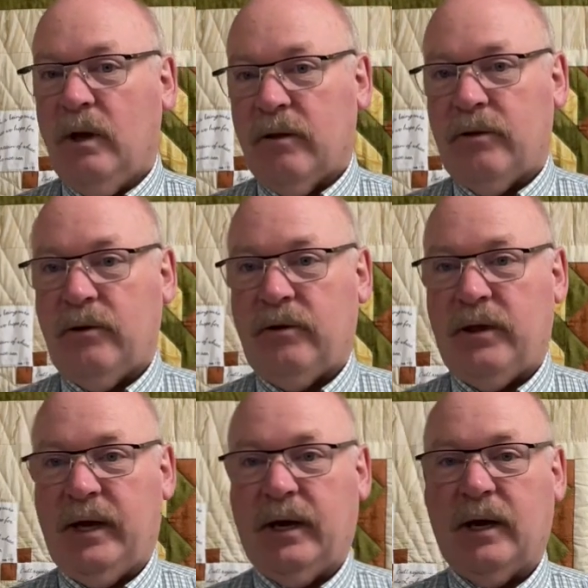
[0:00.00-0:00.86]
Third
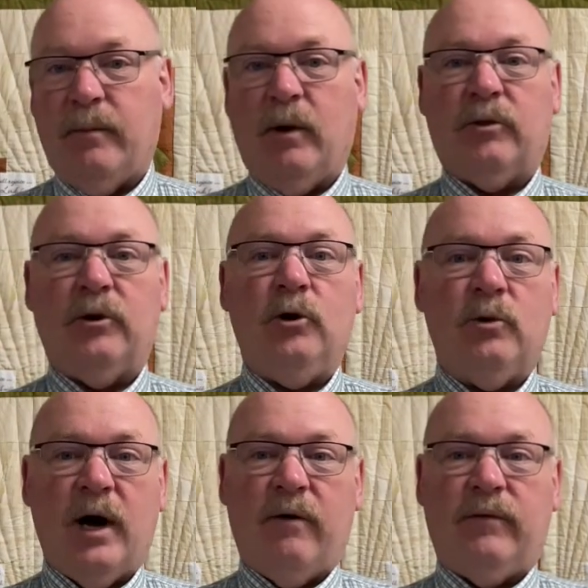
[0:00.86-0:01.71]
thing about the new
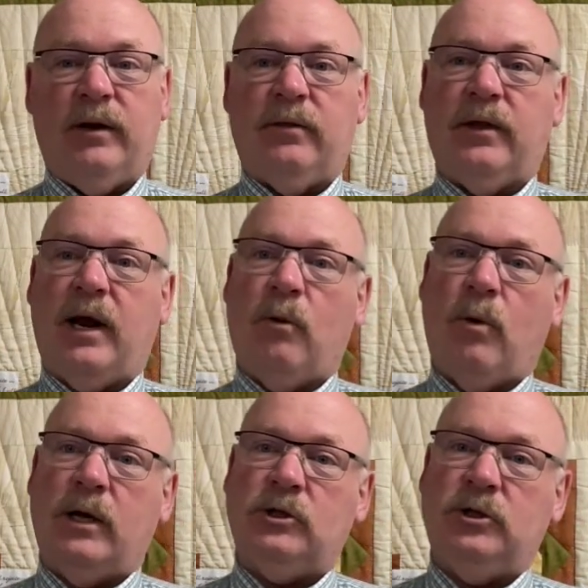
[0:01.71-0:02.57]
covenant that I
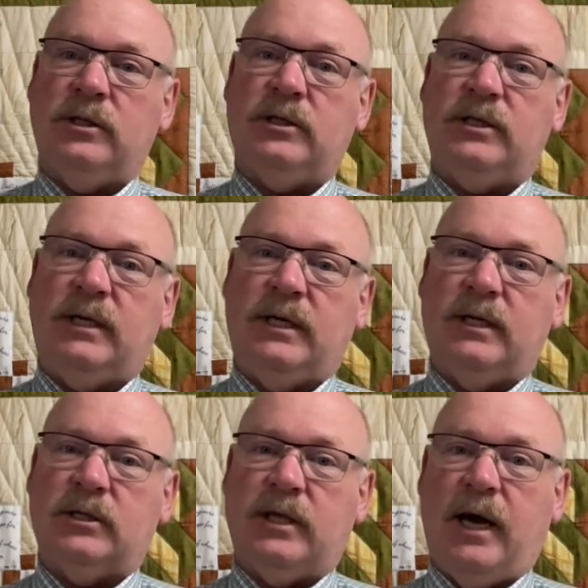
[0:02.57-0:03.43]
want you to see
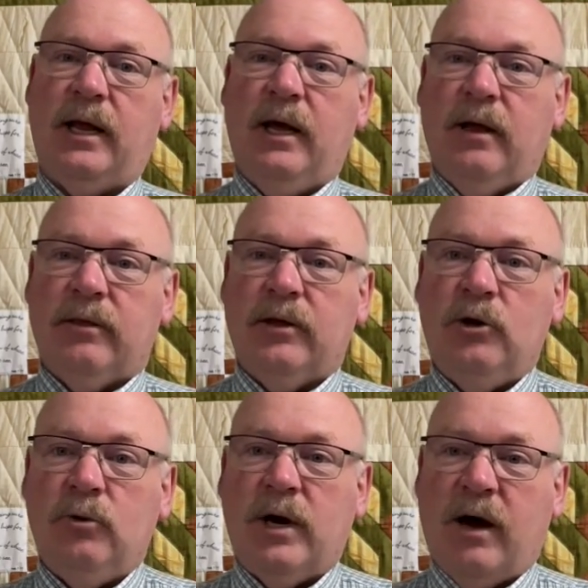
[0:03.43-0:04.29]
is that the
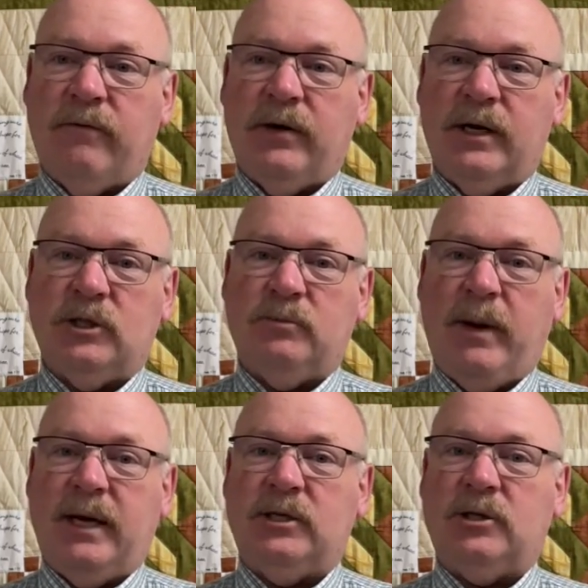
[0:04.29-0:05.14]
new covenant is
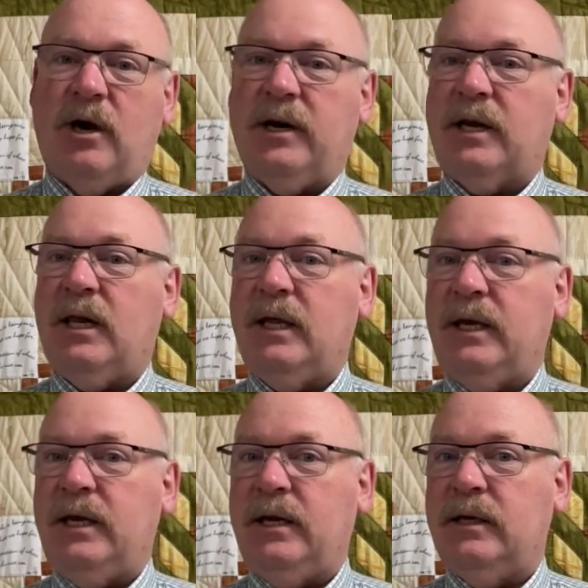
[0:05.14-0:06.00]
based on a
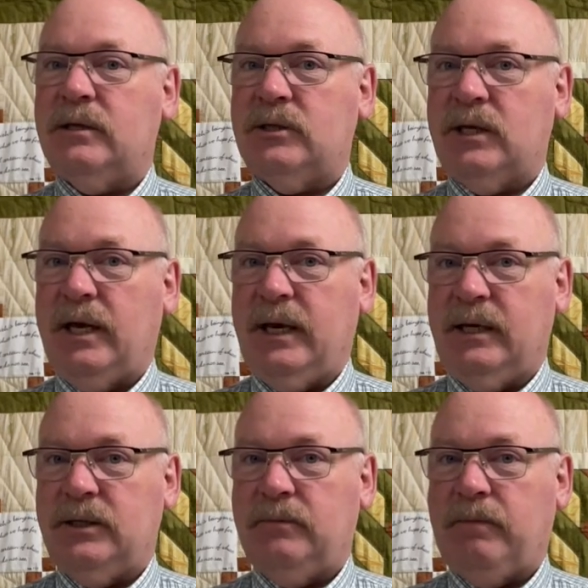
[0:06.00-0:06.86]
clean
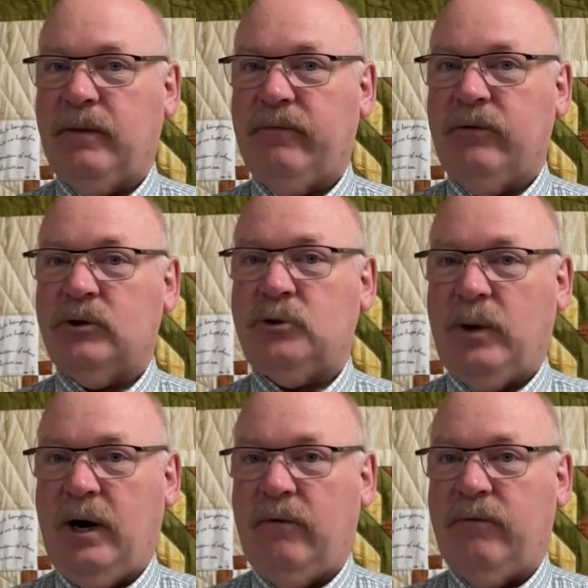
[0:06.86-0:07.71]
slate. Verse
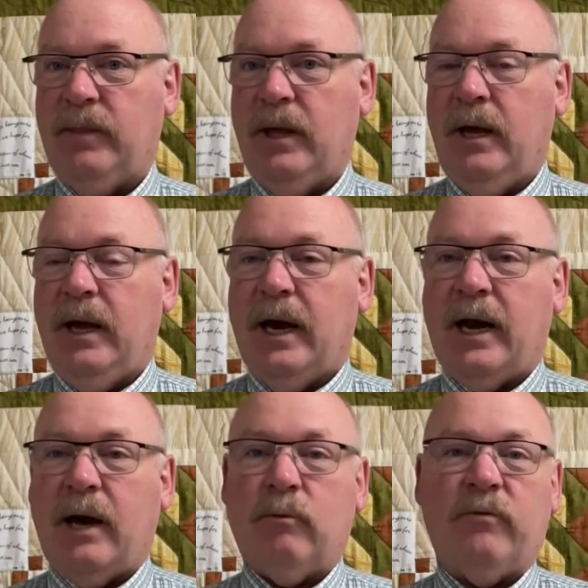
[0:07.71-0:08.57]
12, and
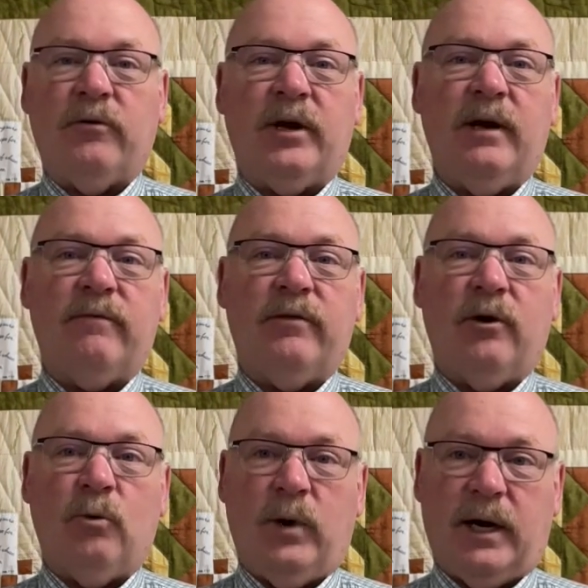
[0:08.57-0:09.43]
I will forgive
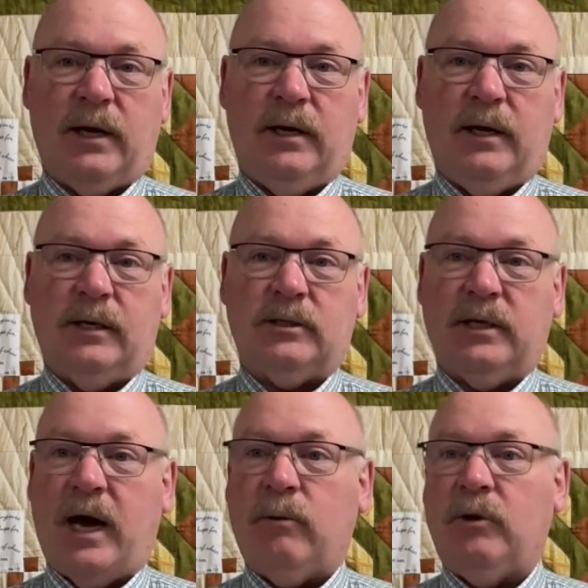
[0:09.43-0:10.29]
their wickedness,
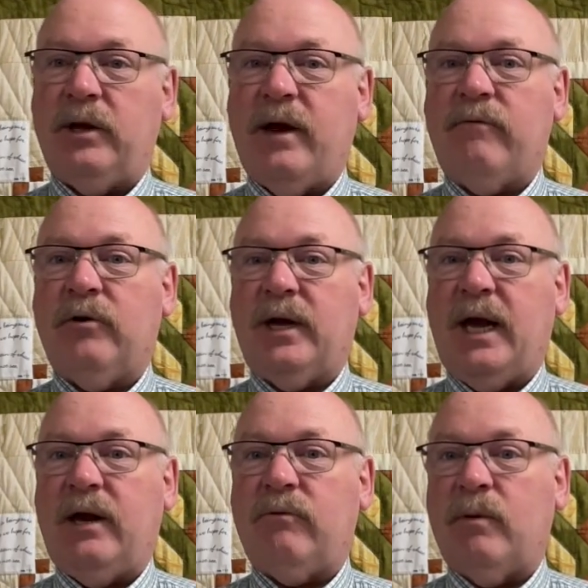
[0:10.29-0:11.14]
and I will never
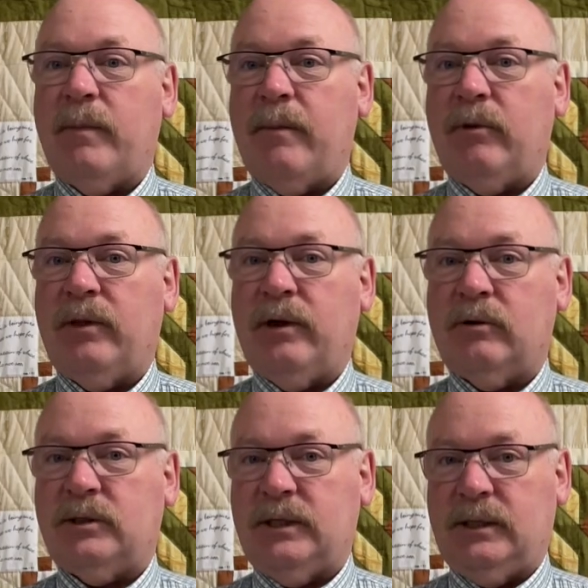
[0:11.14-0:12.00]
again remember their
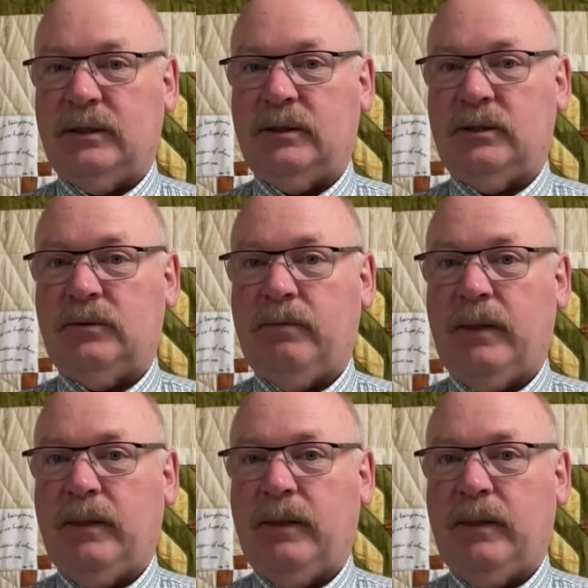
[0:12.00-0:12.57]
sins.